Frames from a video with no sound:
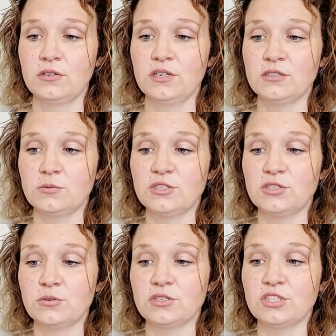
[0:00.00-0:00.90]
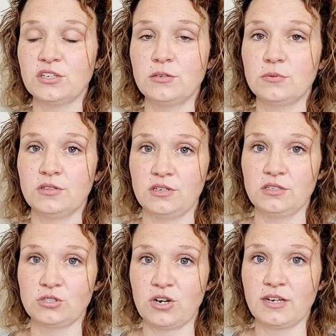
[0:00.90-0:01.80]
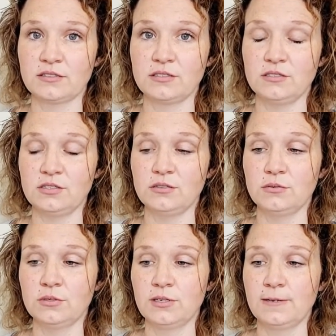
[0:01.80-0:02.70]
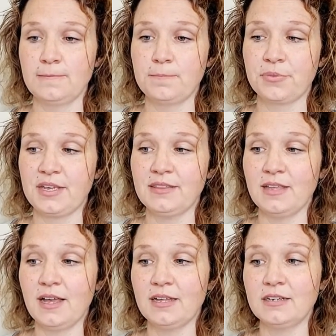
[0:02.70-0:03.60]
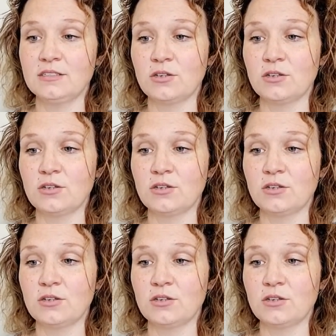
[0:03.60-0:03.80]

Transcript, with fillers: It is what you are genuinely attracted to. And that is